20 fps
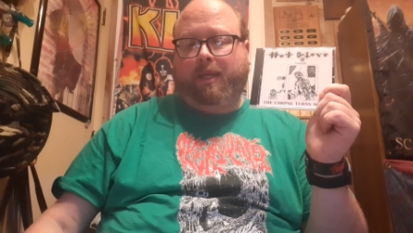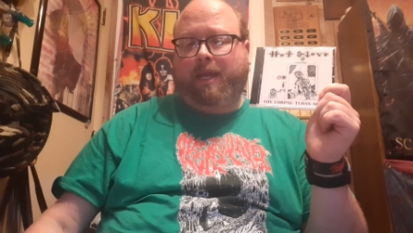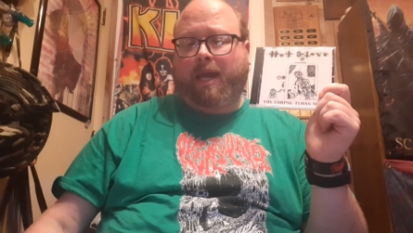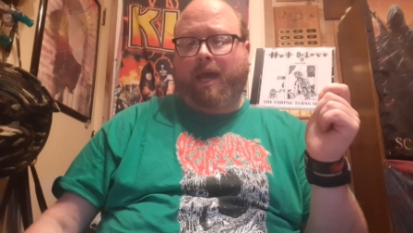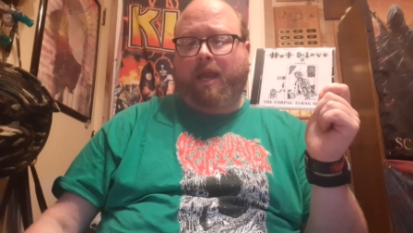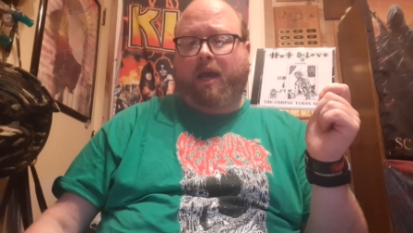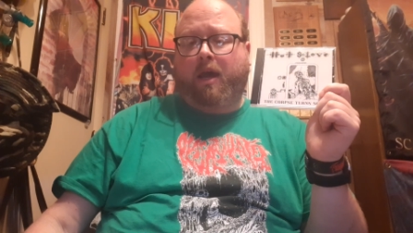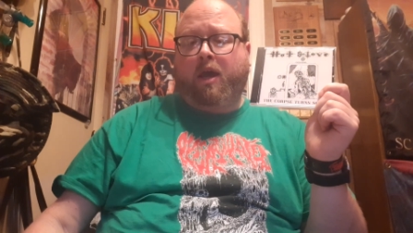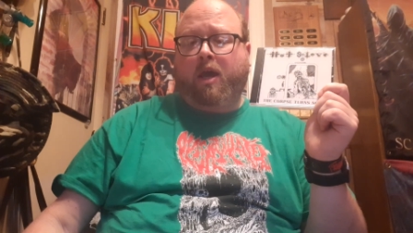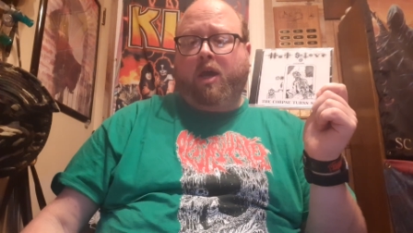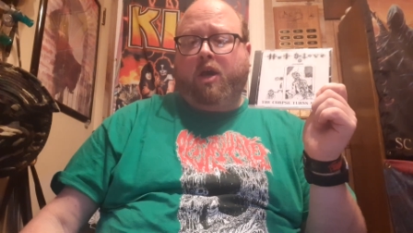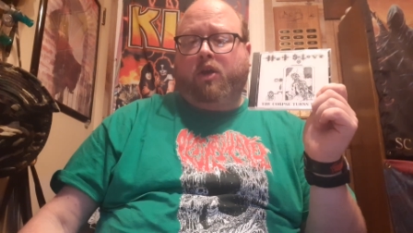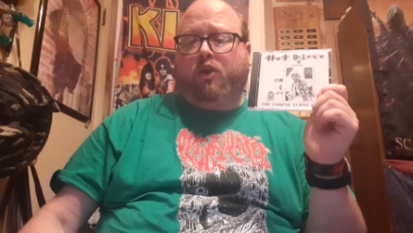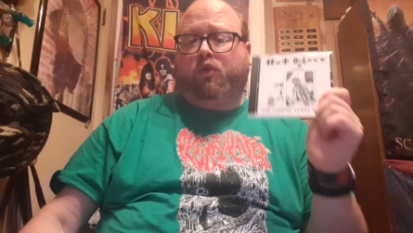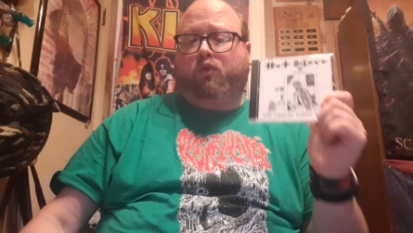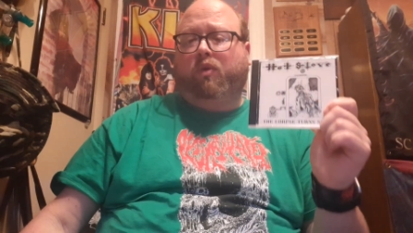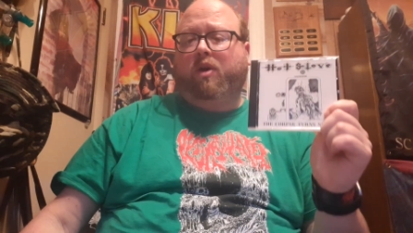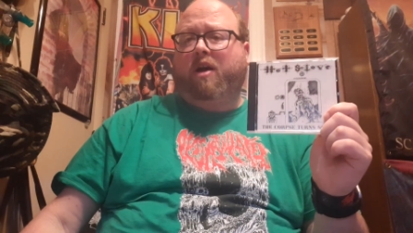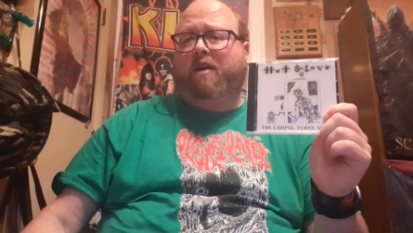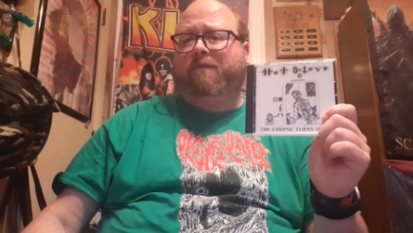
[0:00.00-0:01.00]
kind of
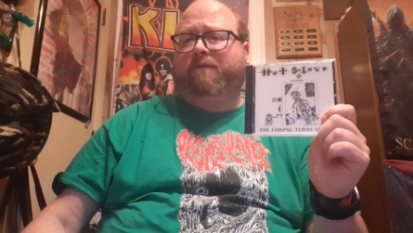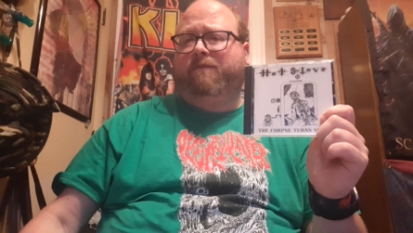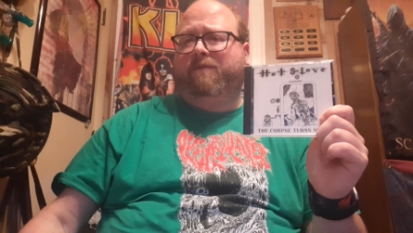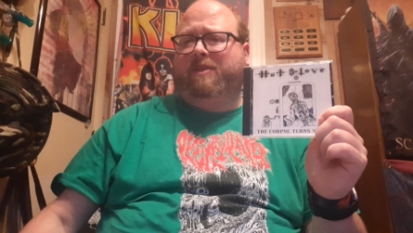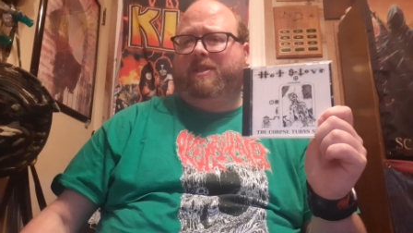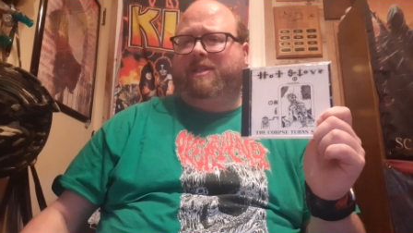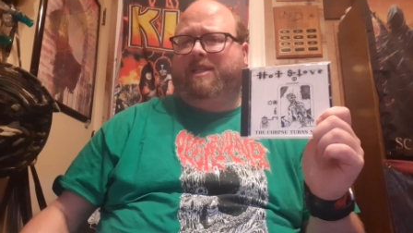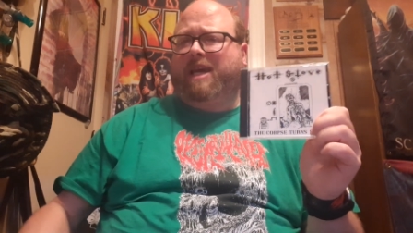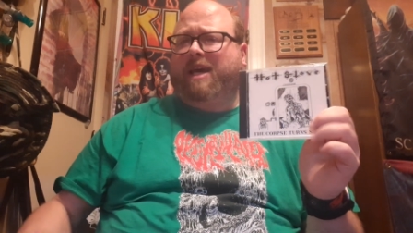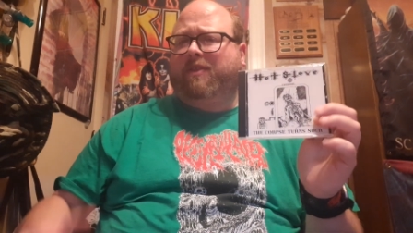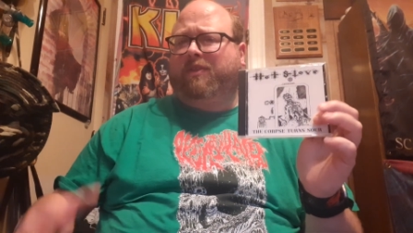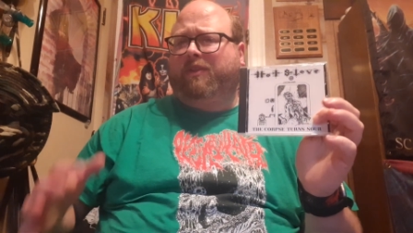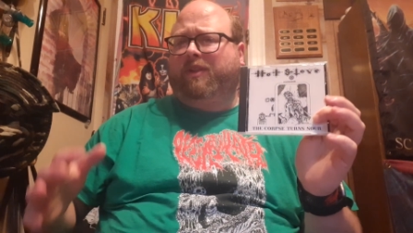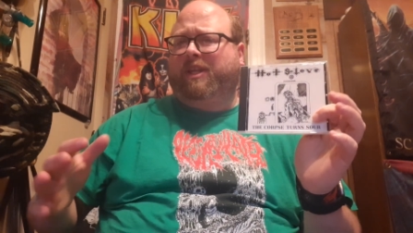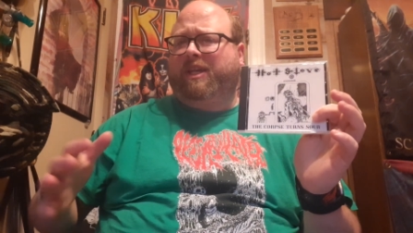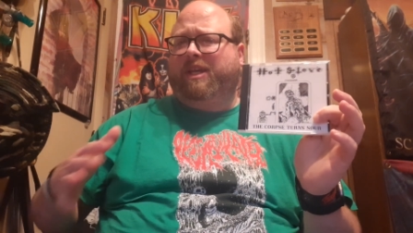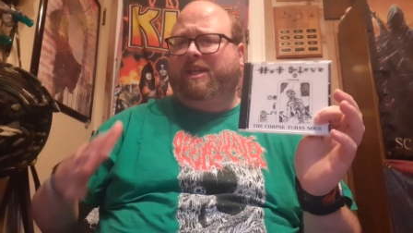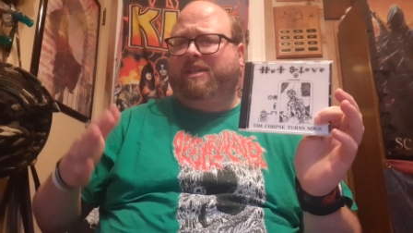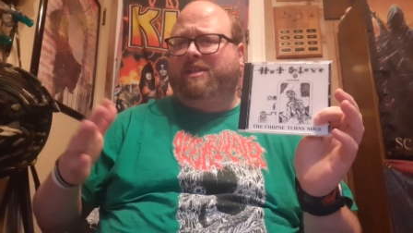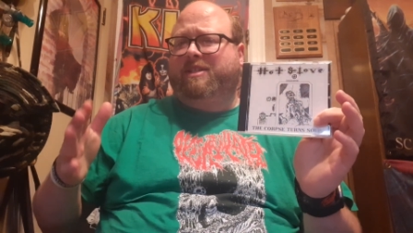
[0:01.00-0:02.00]
gruff,
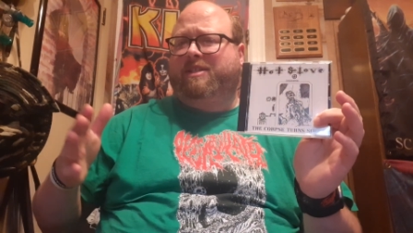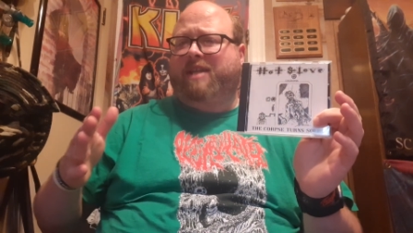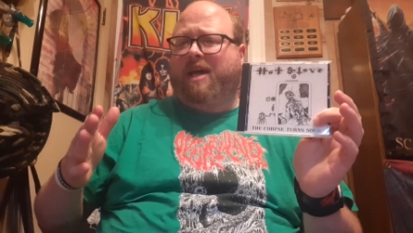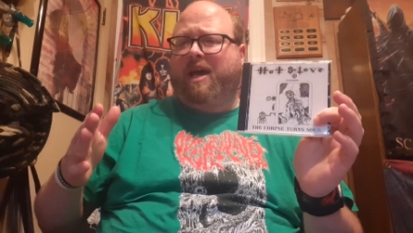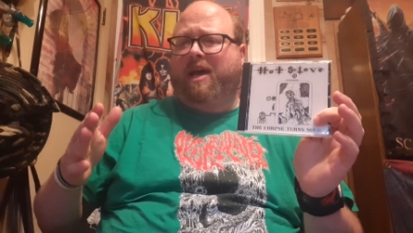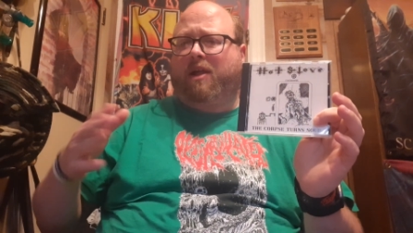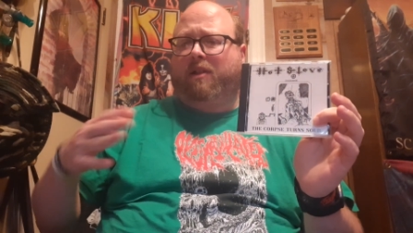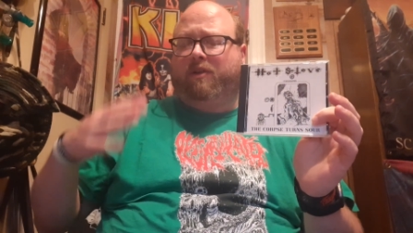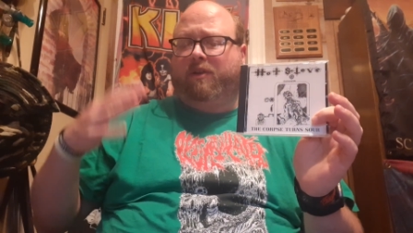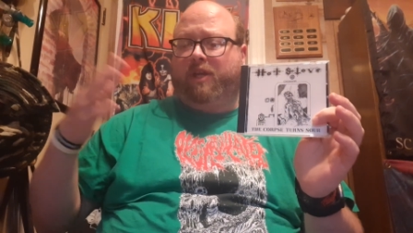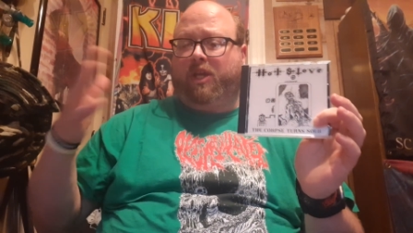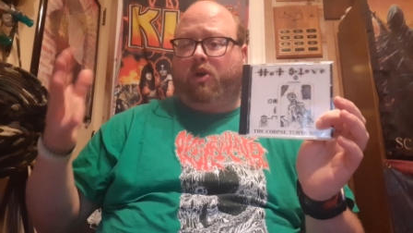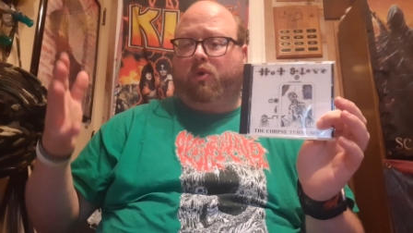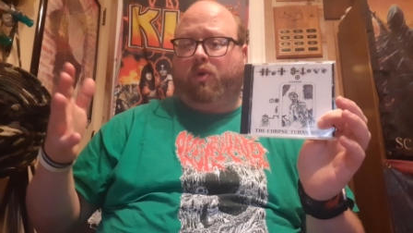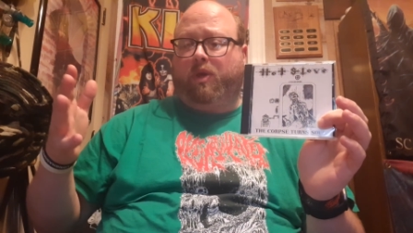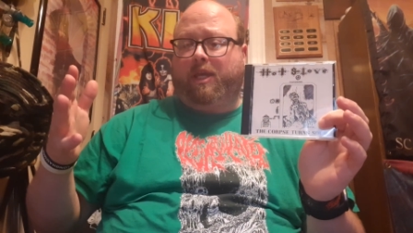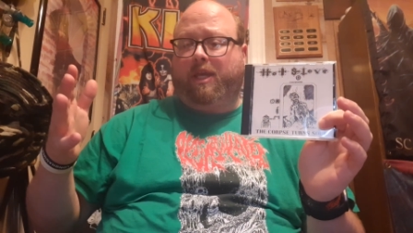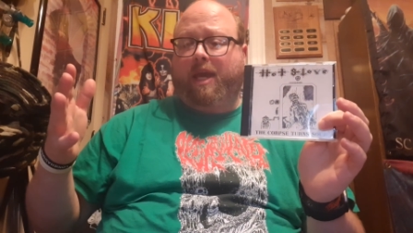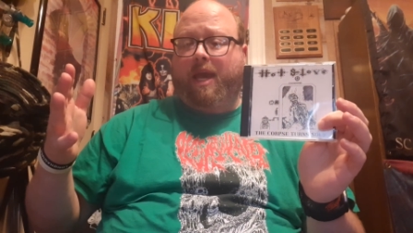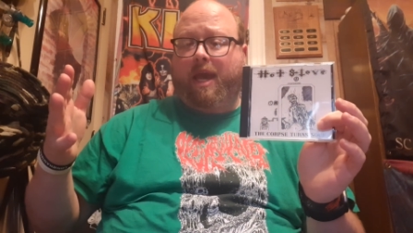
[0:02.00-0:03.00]
deathly style, you
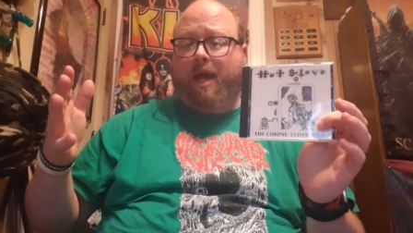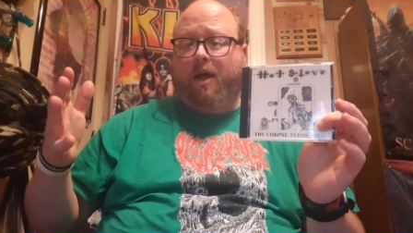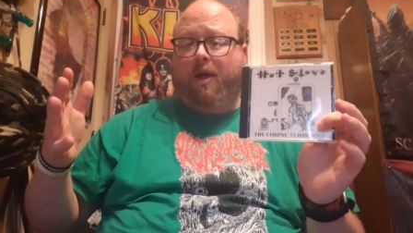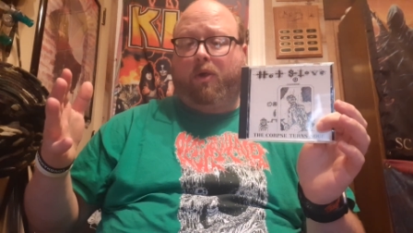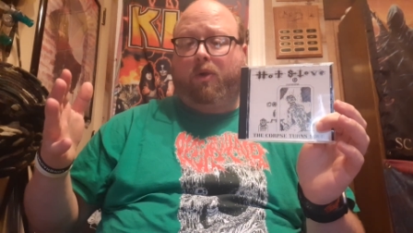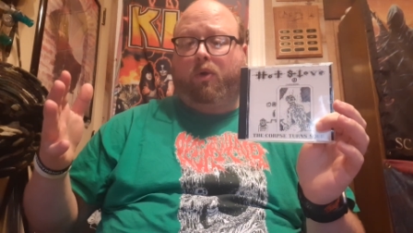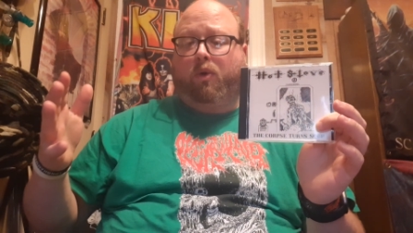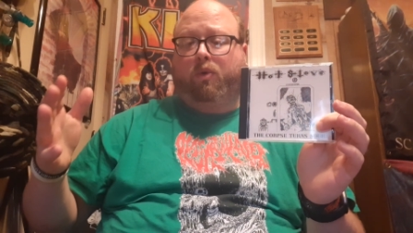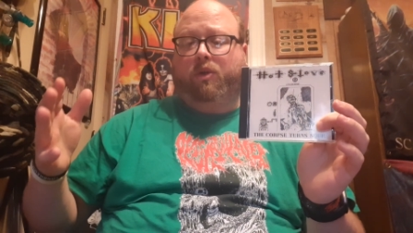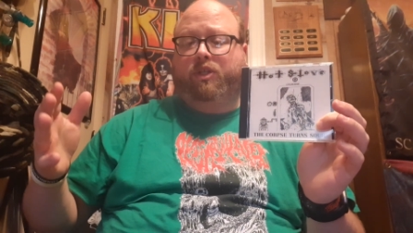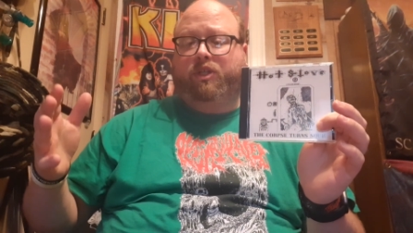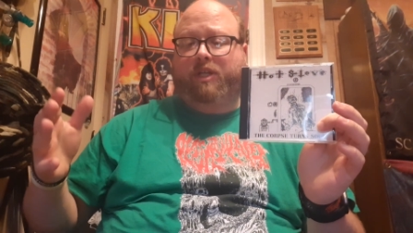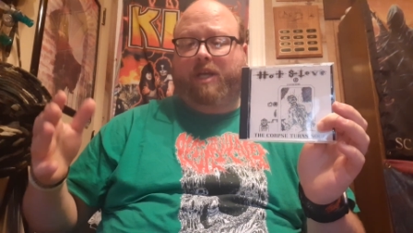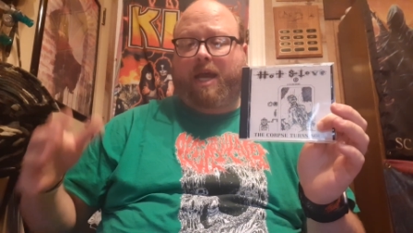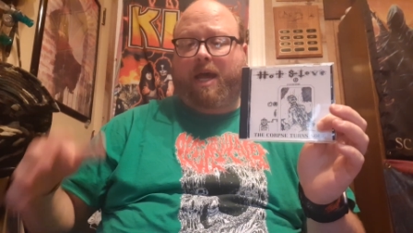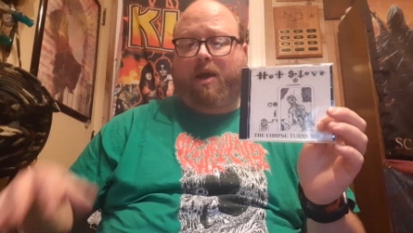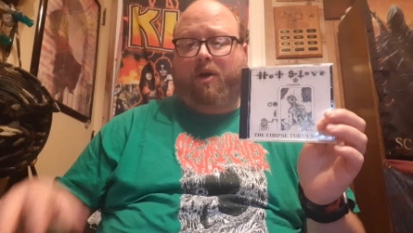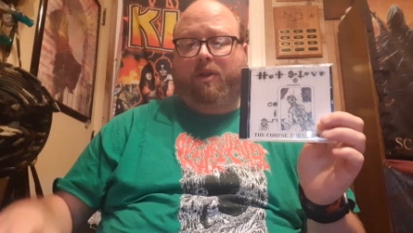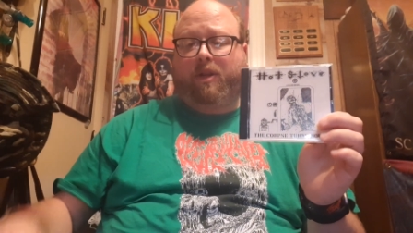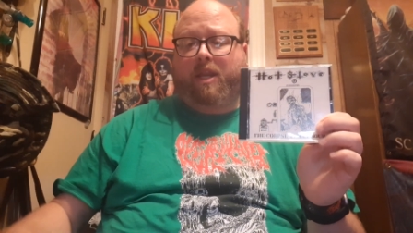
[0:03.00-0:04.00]
know, yell or
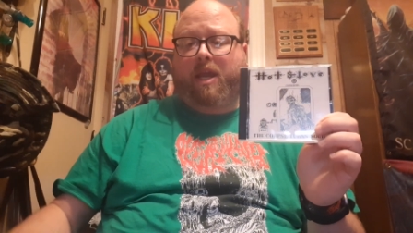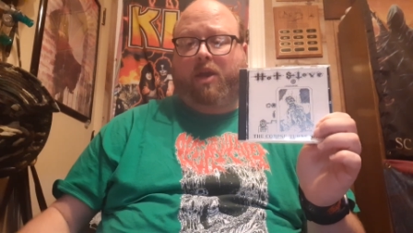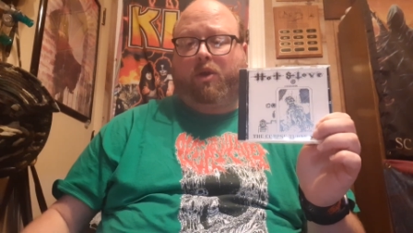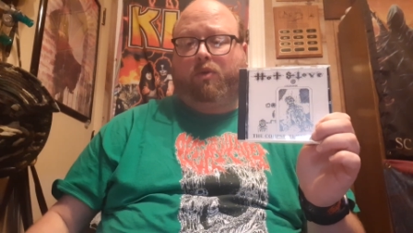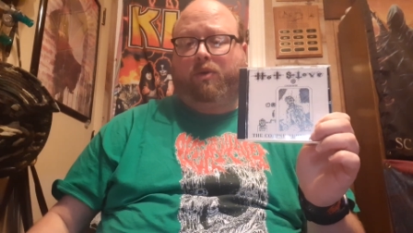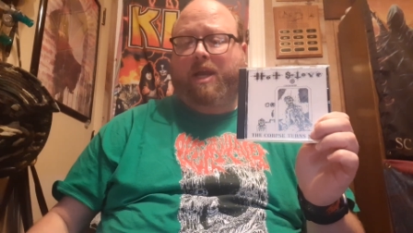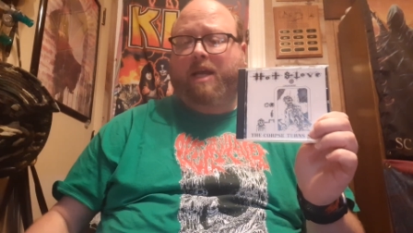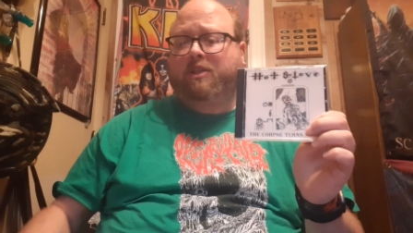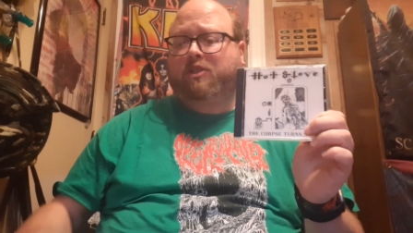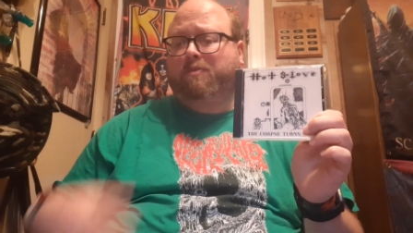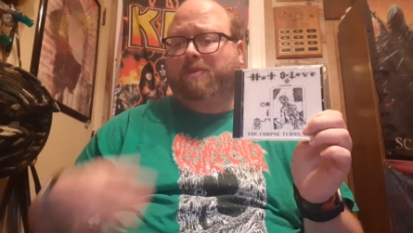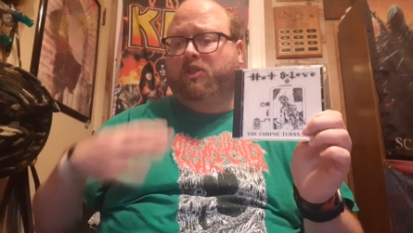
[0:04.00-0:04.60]
shout. You know, not so